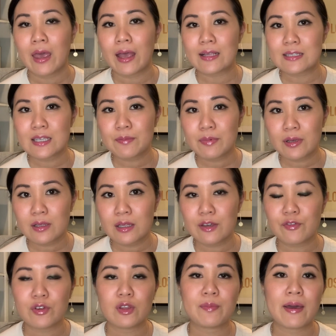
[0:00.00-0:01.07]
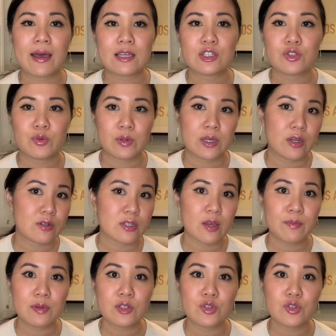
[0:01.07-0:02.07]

And typically for the past 3 years, I've been